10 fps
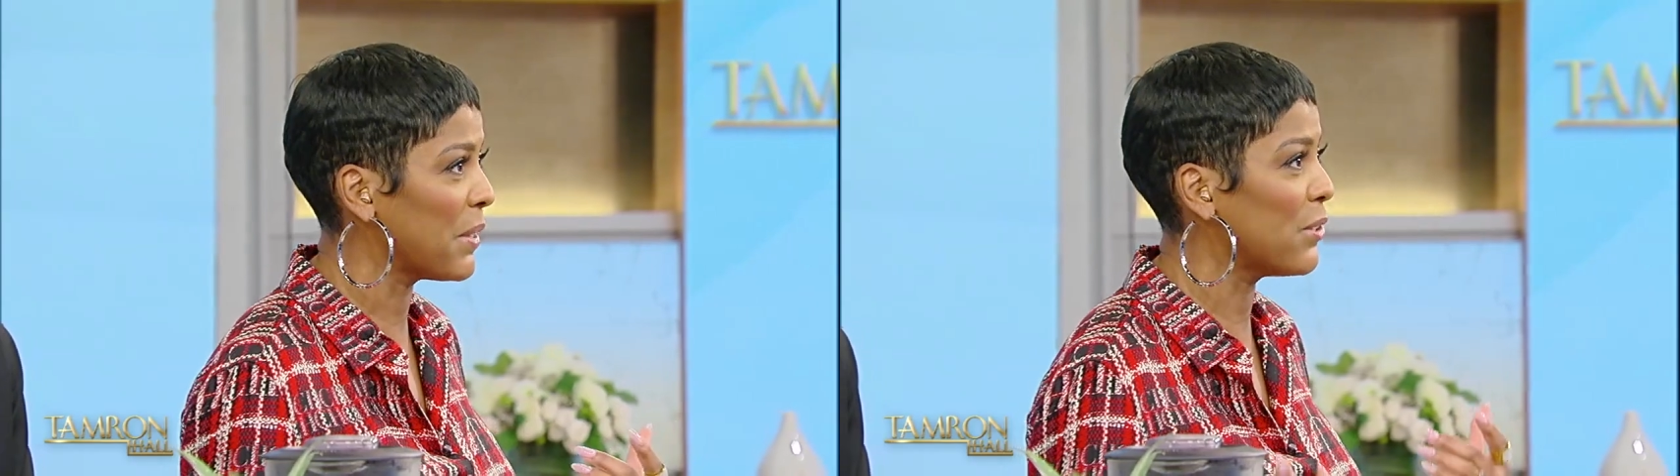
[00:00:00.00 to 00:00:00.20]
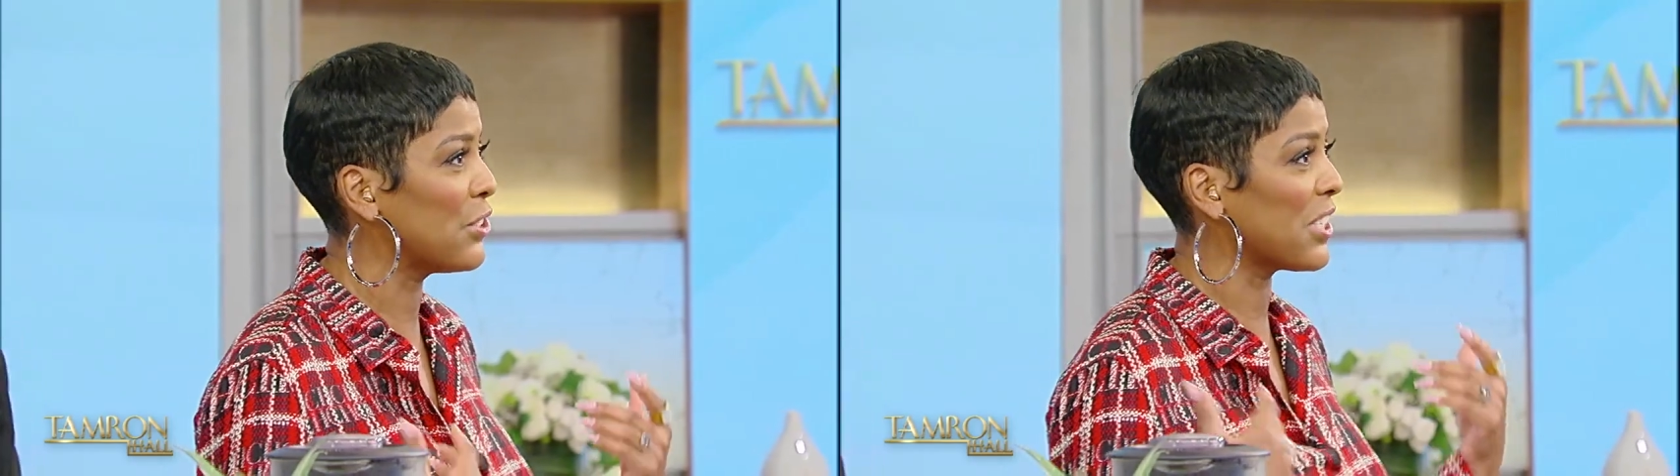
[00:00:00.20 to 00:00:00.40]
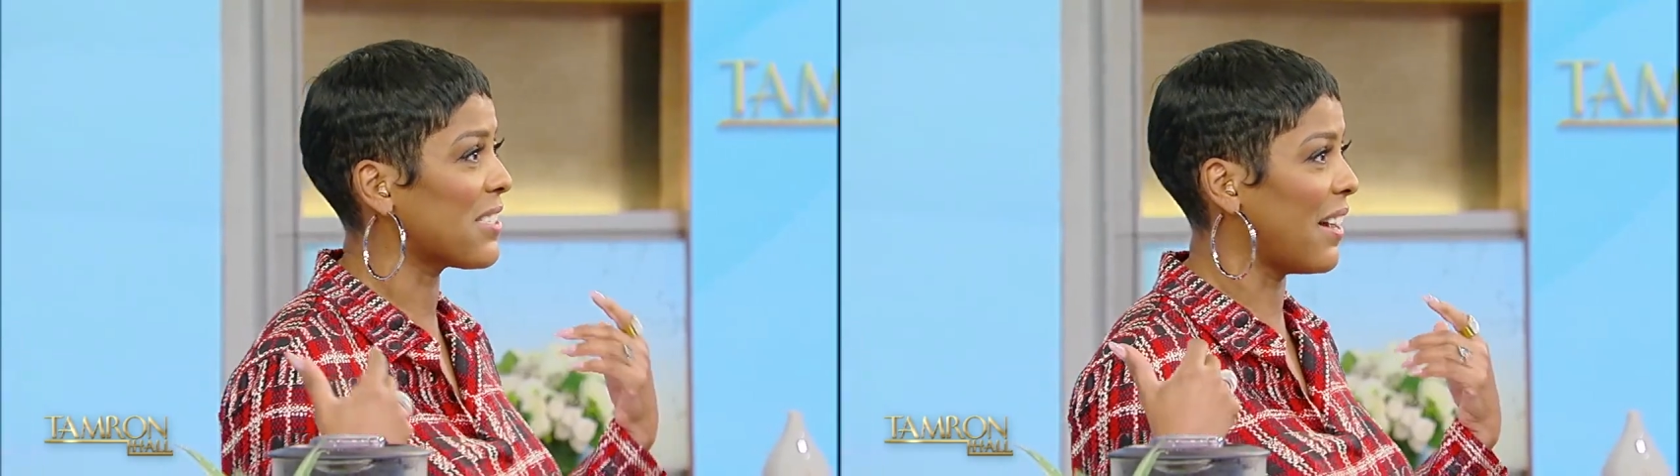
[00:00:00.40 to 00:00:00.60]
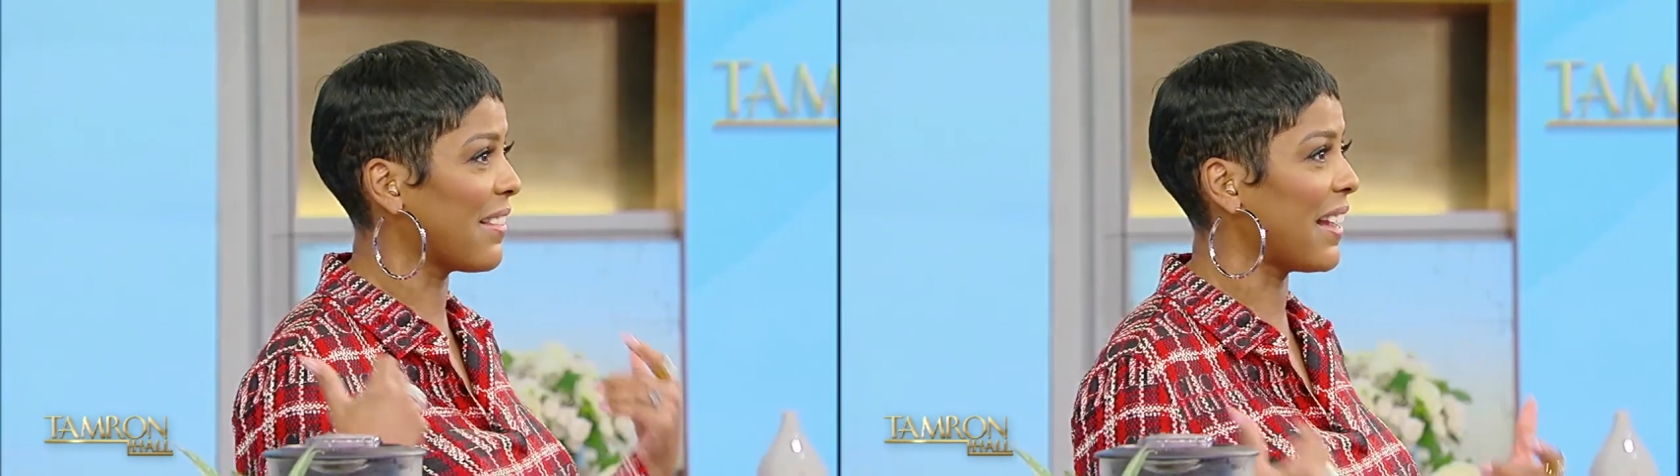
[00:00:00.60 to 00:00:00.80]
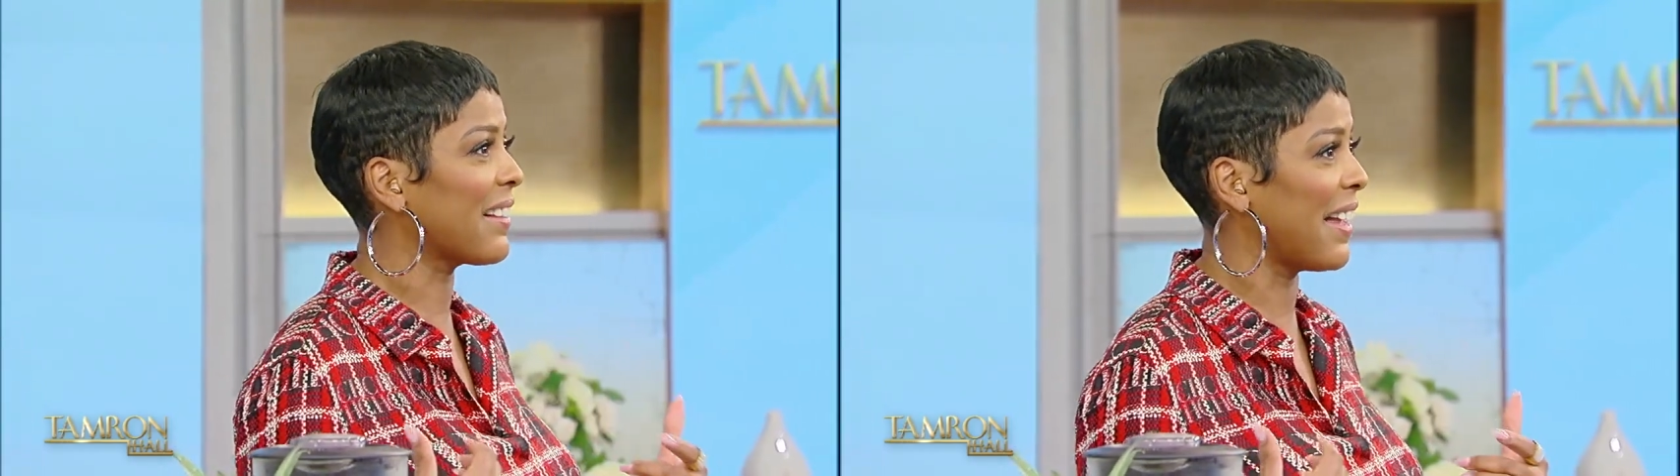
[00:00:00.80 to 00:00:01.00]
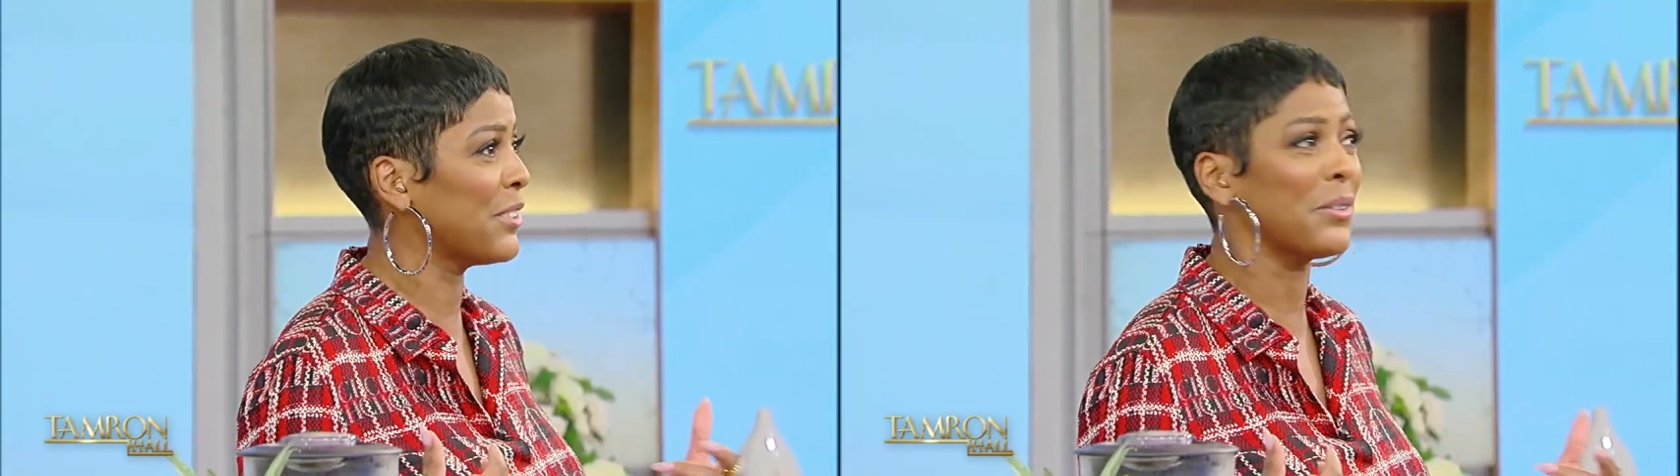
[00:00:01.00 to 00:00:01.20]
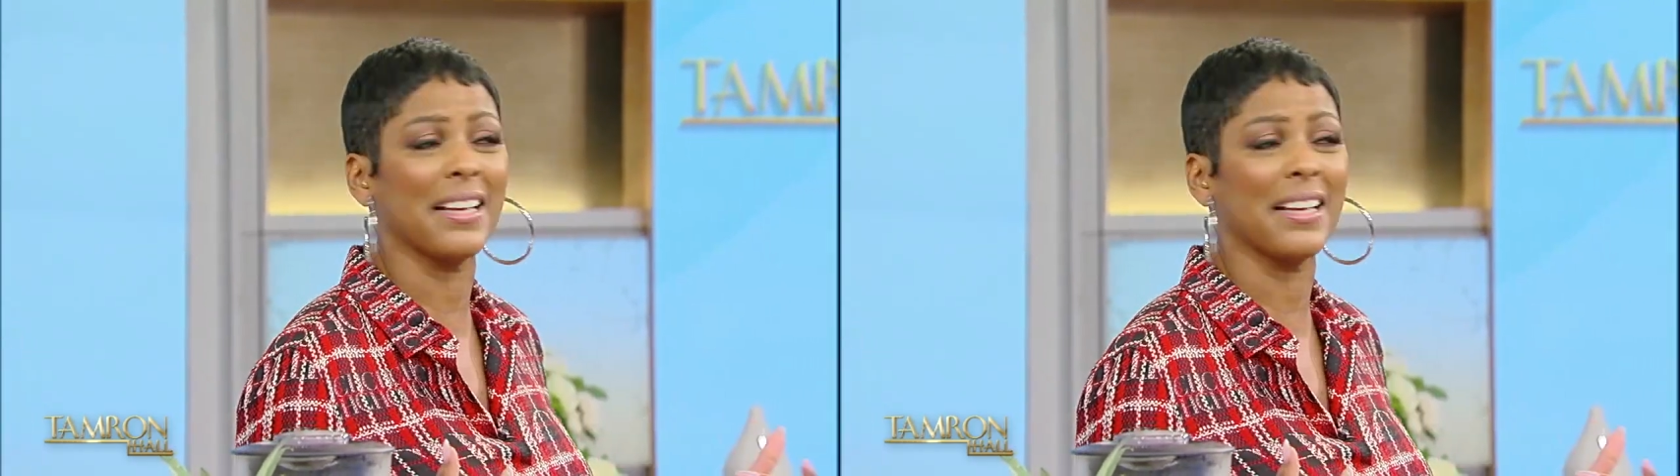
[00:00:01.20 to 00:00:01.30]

you just saw that class, you're